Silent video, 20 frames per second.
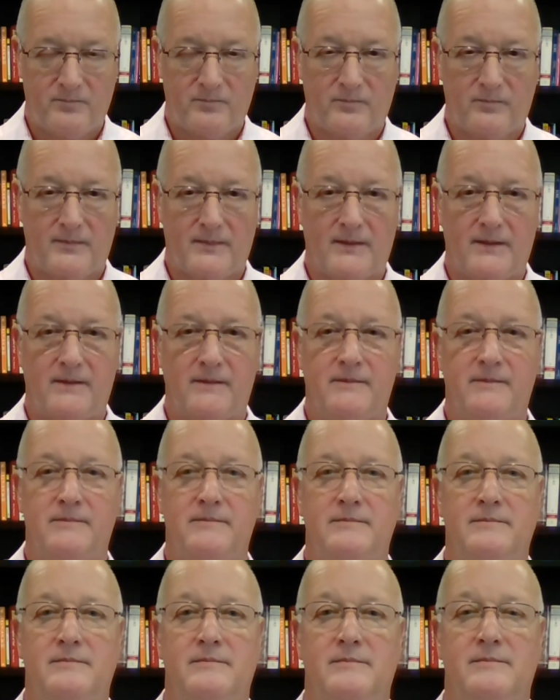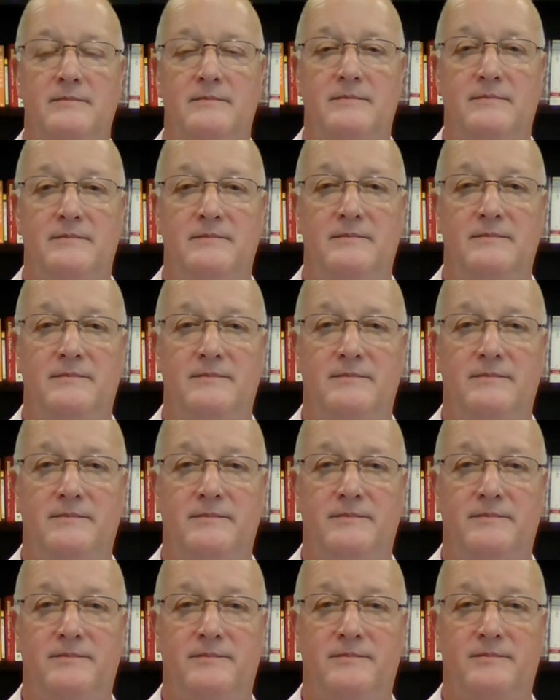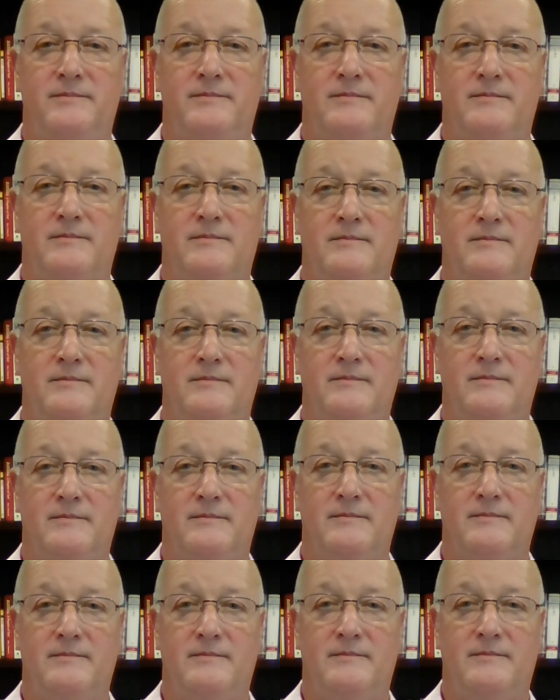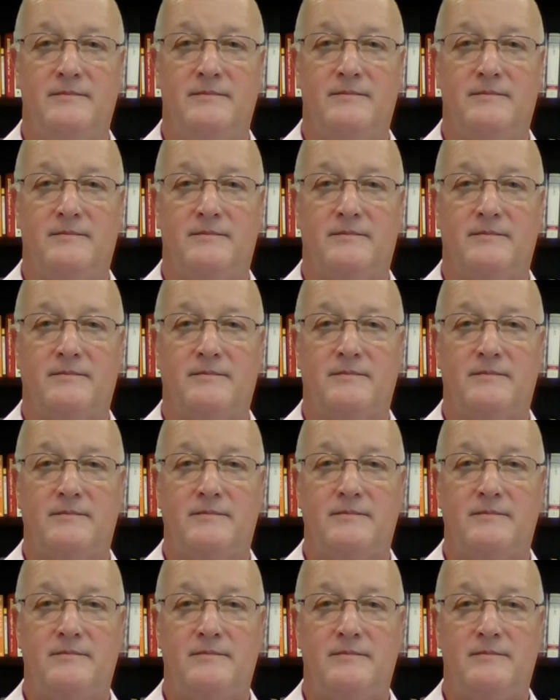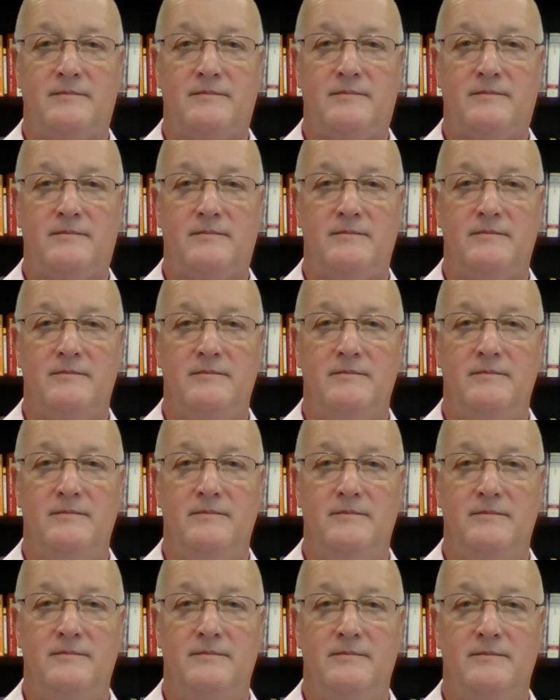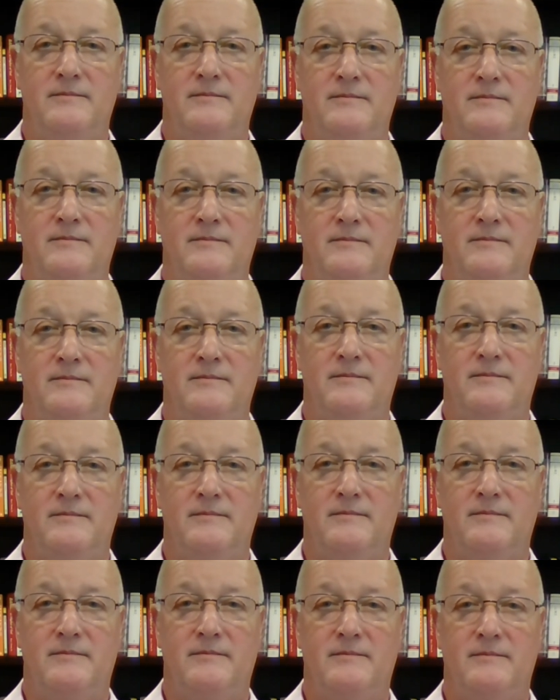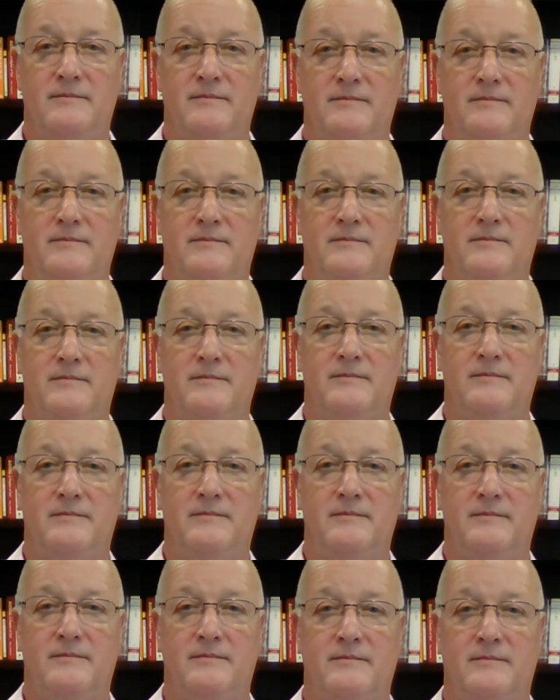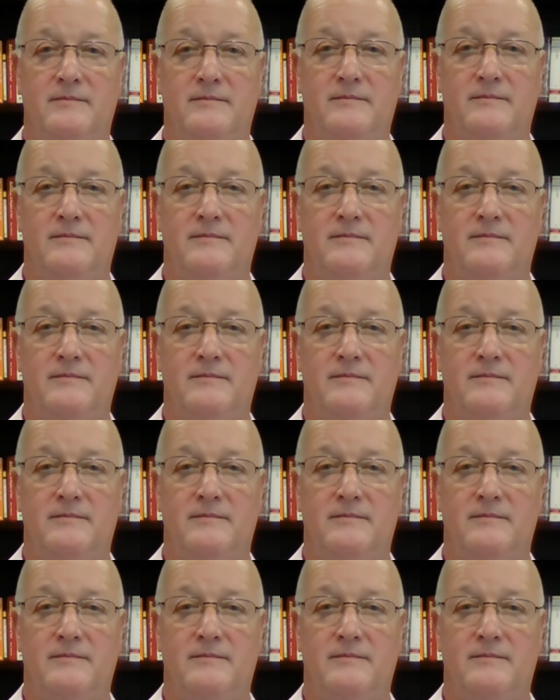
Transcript: (no one is talking)